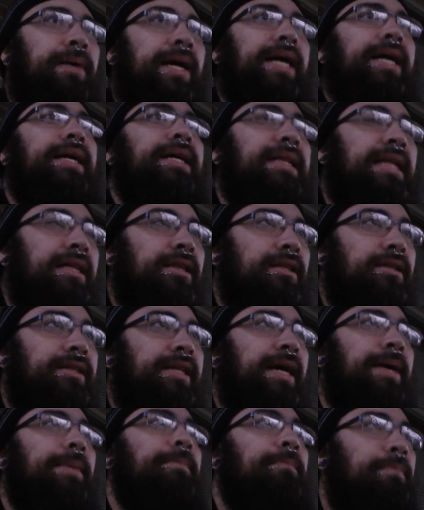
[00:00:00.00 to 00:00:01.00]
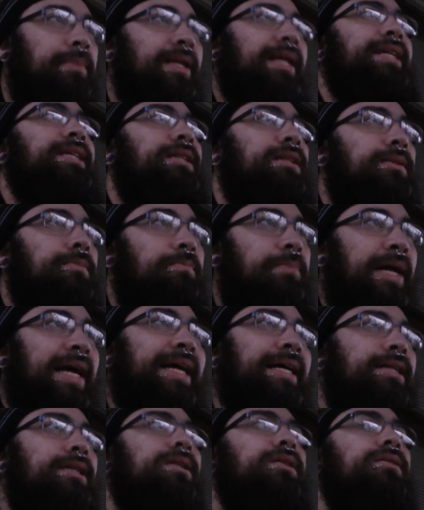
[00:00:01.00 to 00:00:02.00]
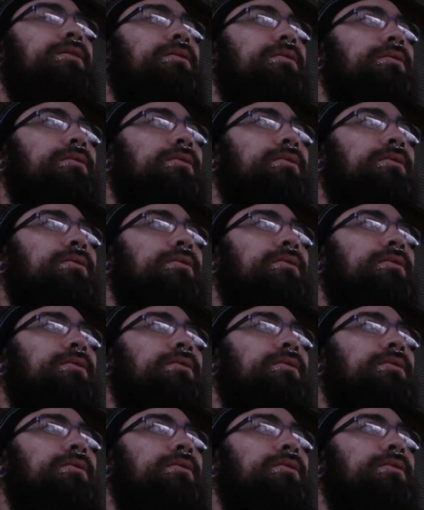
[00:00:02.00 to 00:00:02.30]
pay that the temp place pays.